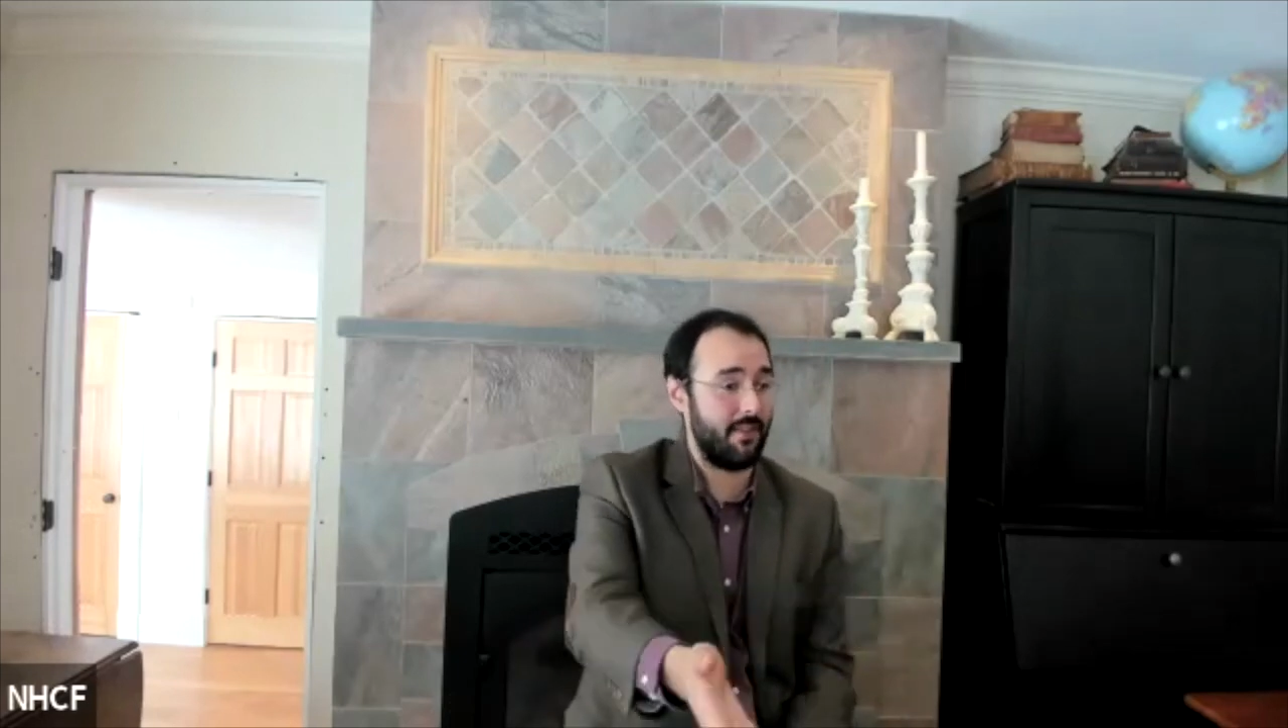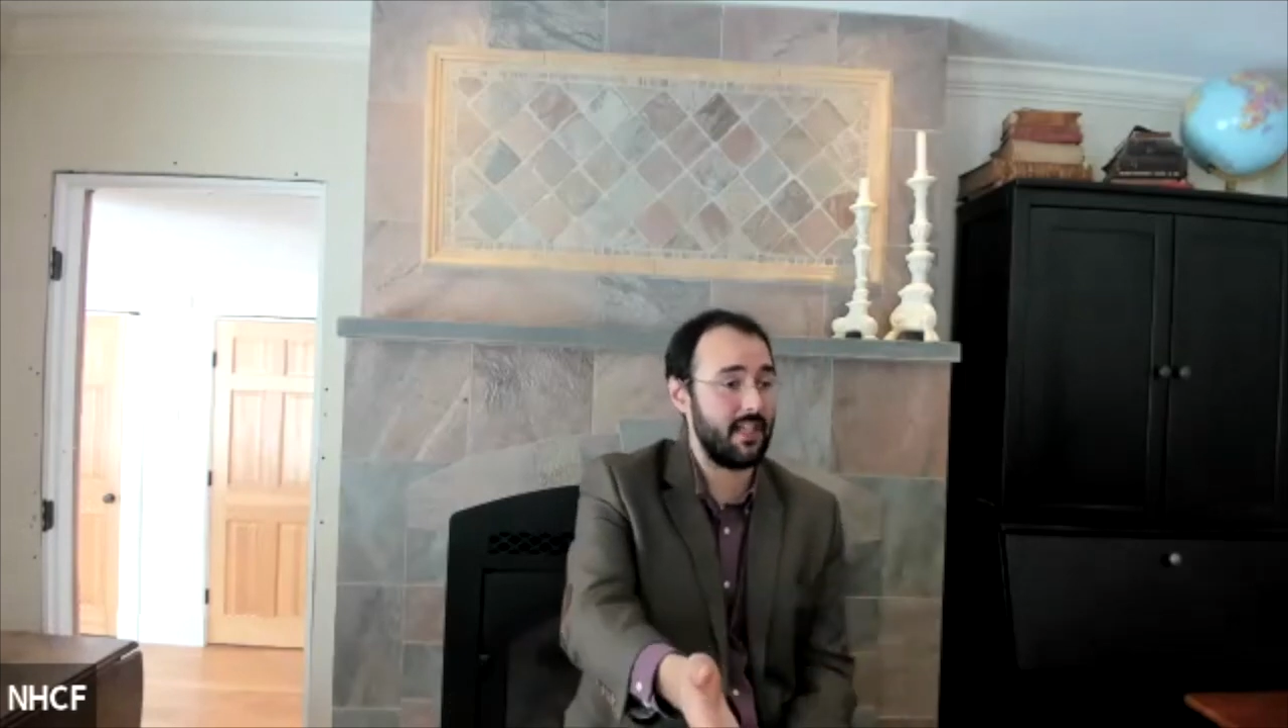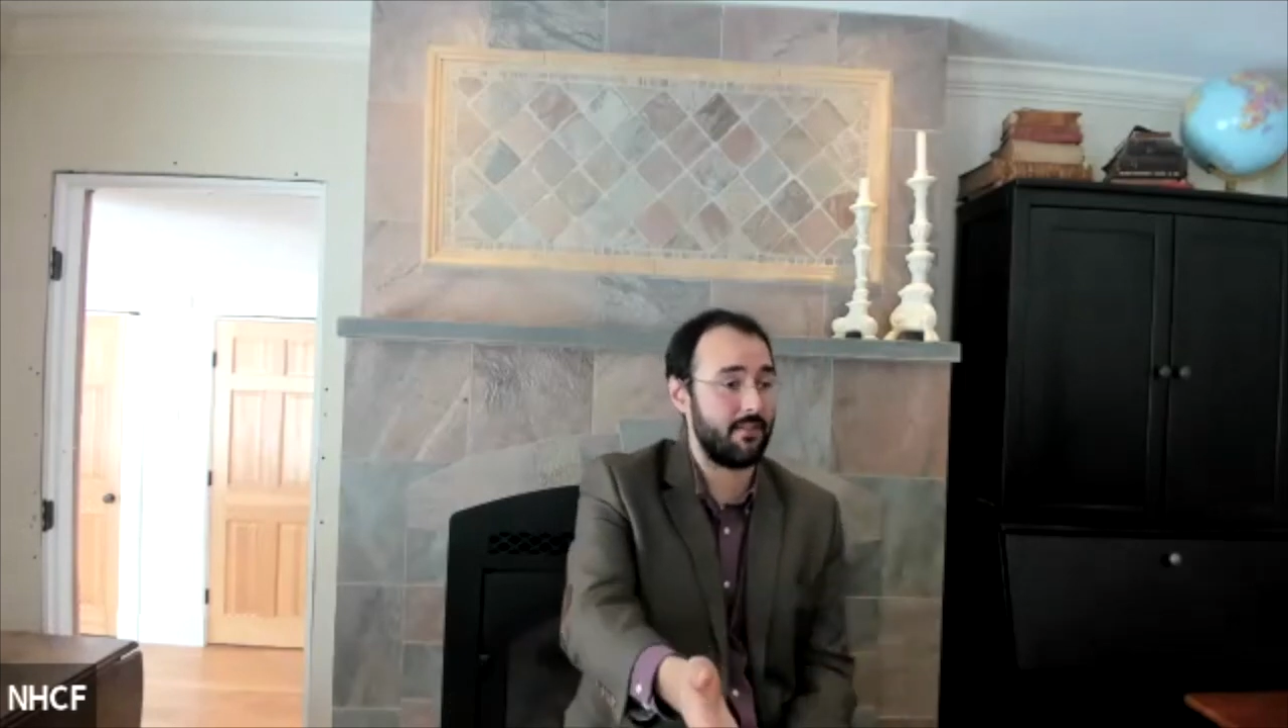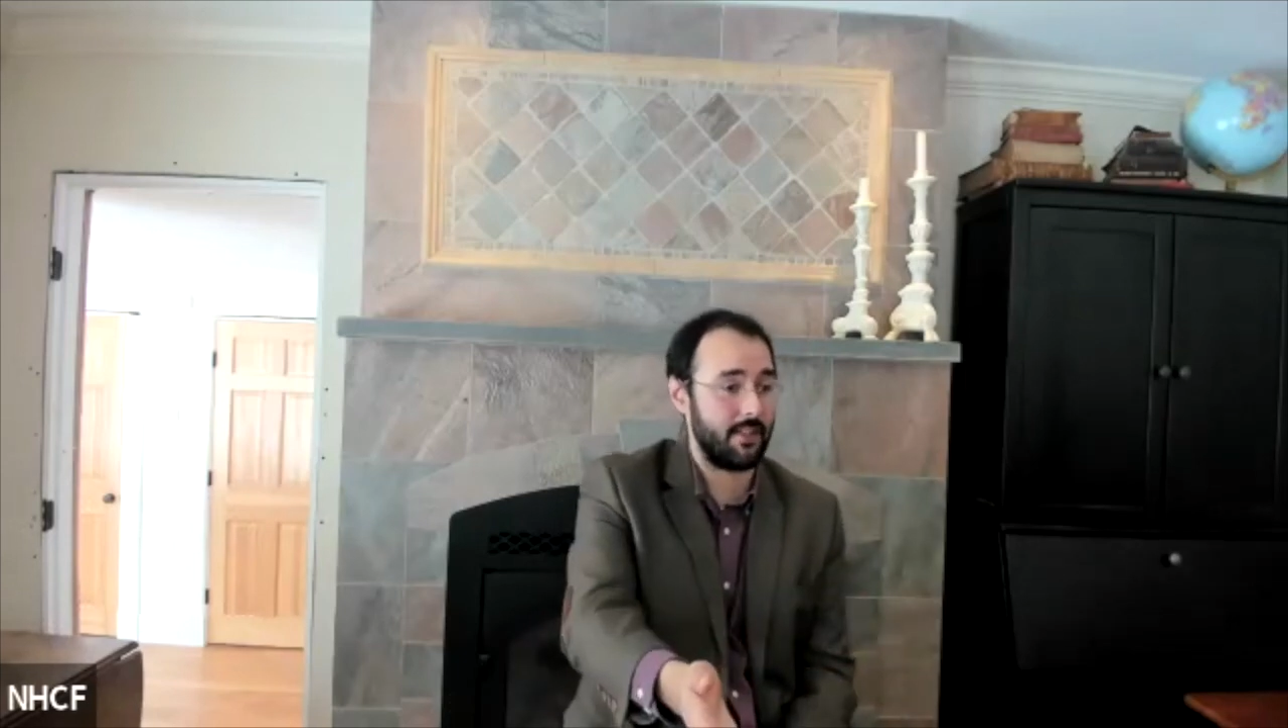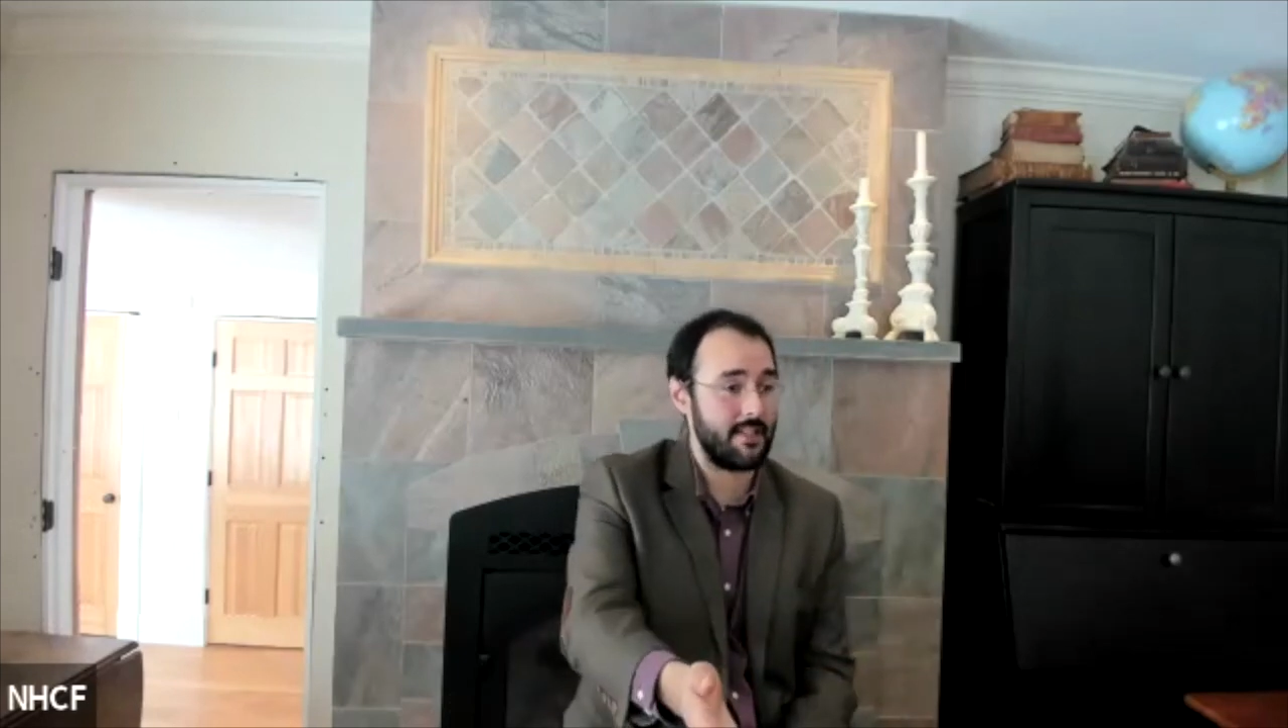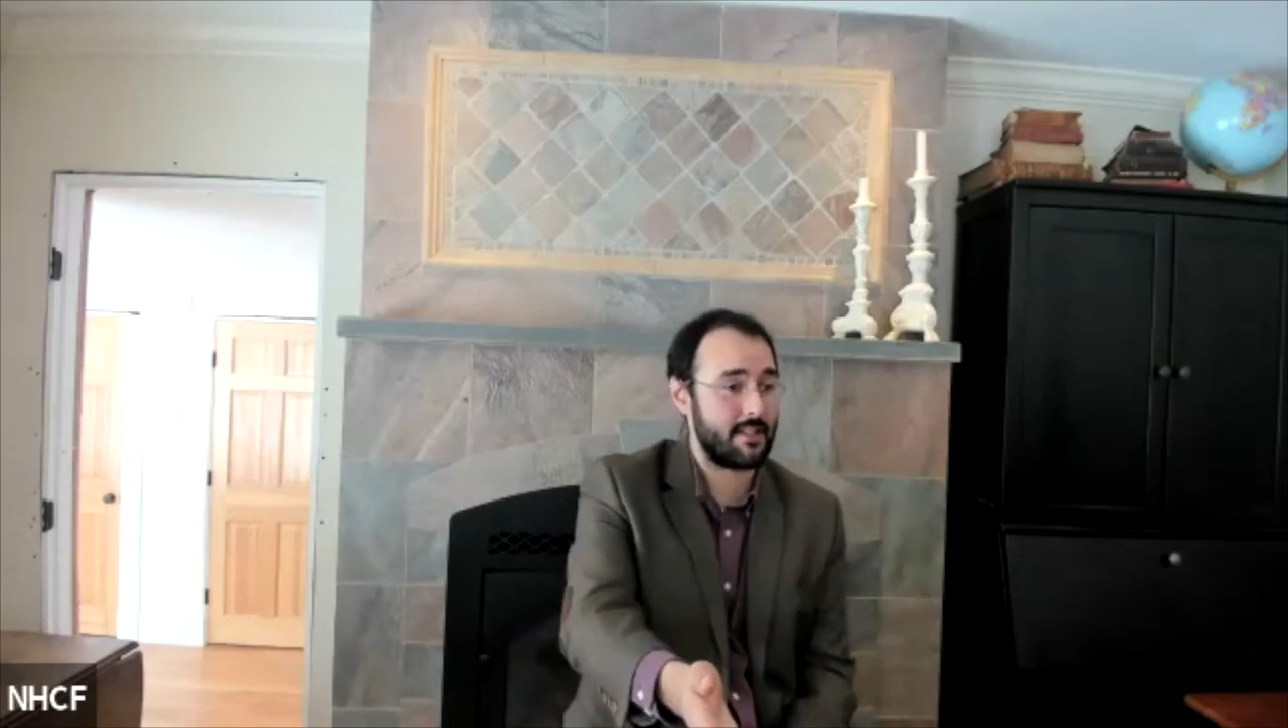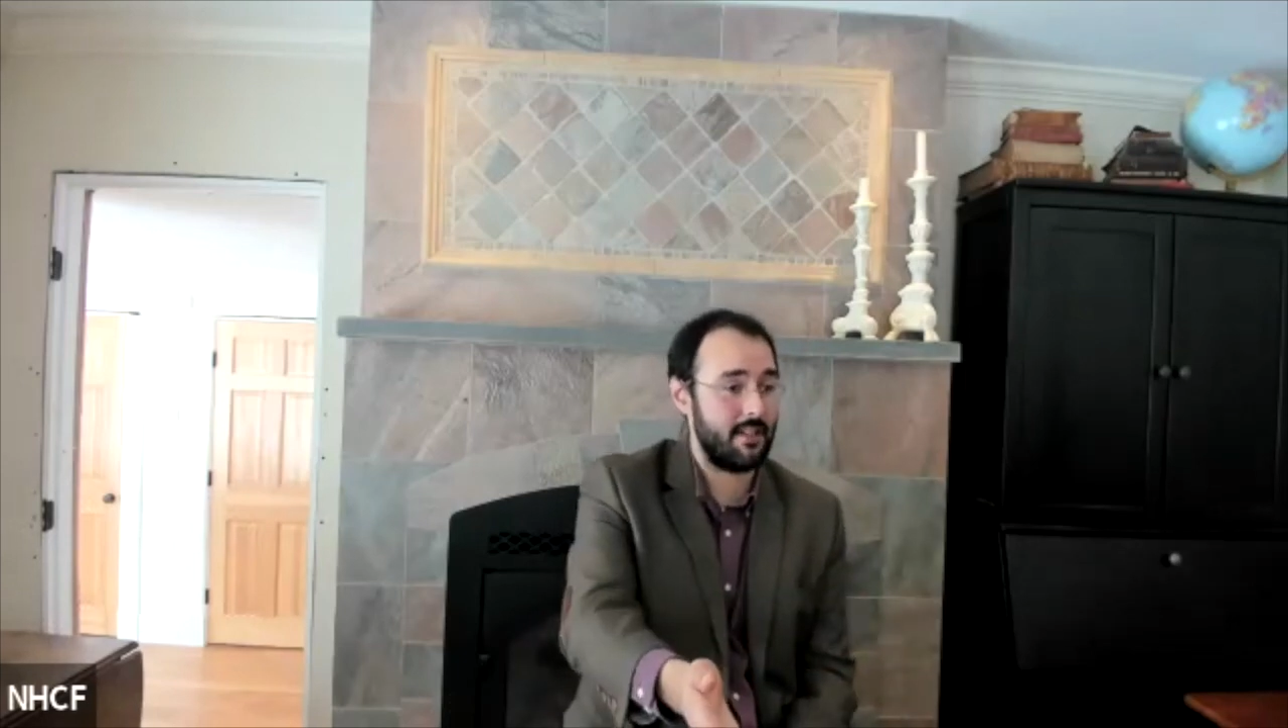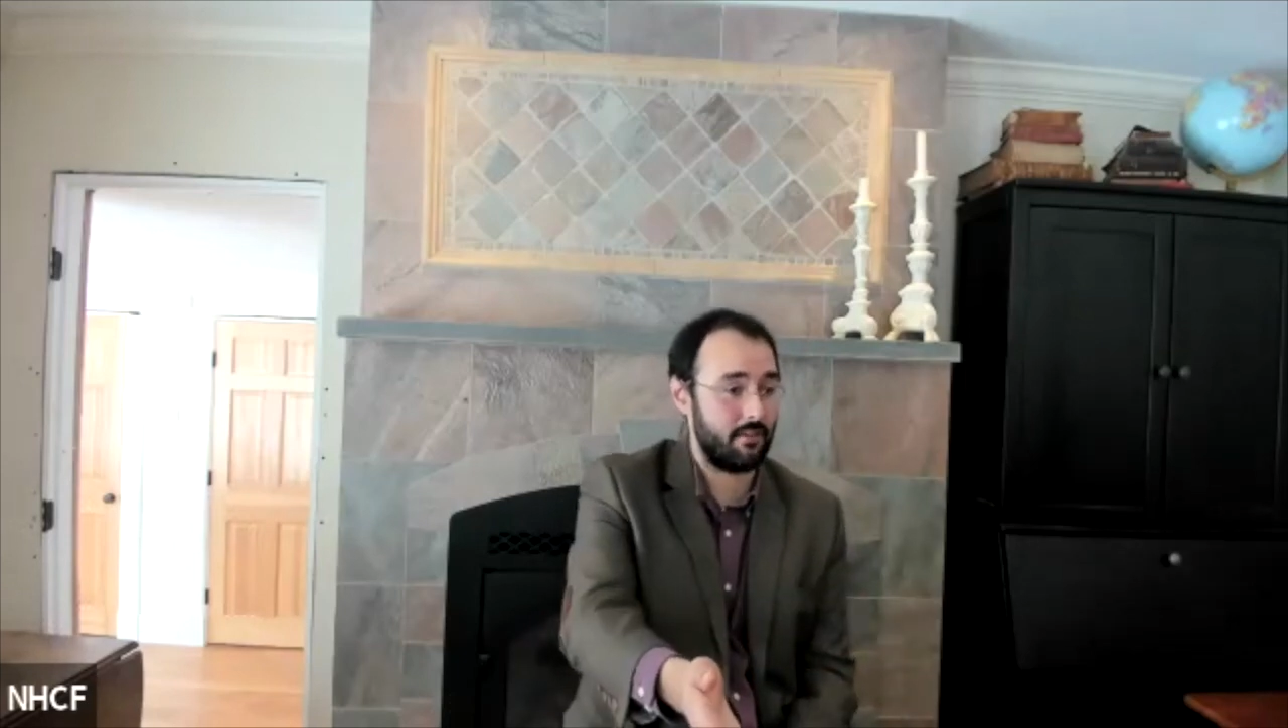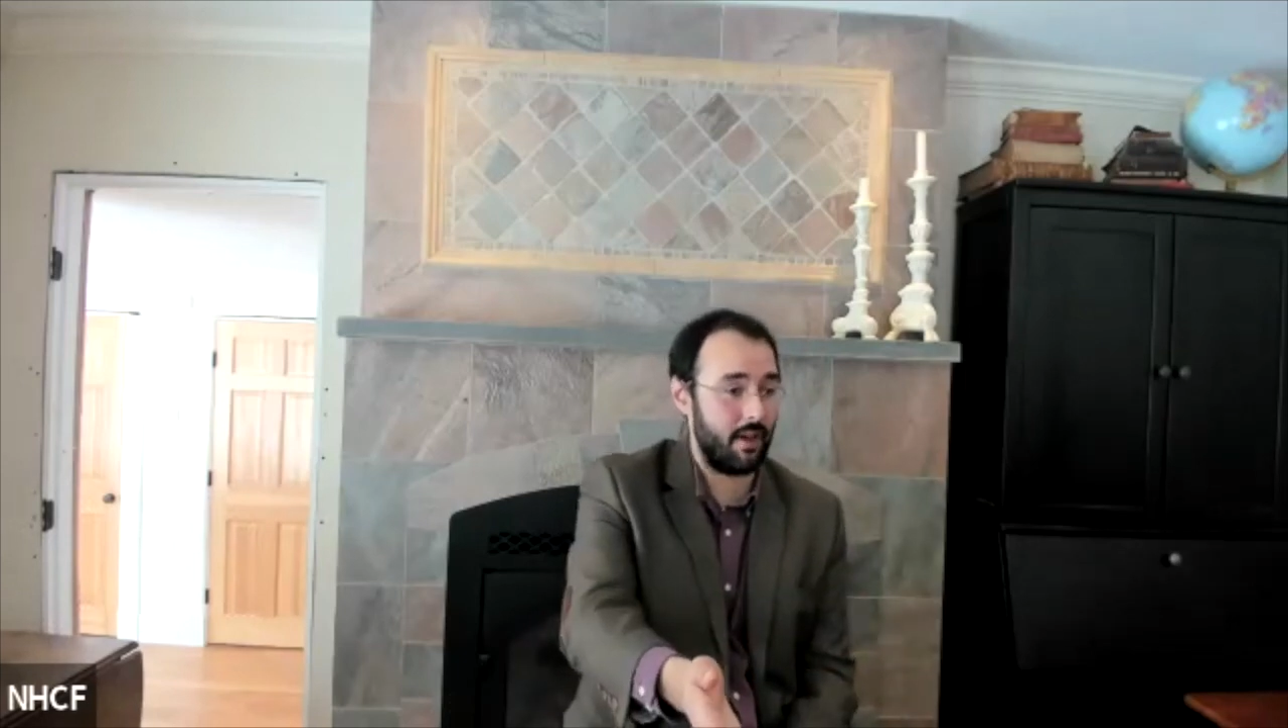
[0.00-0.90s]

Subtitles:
thankfulness,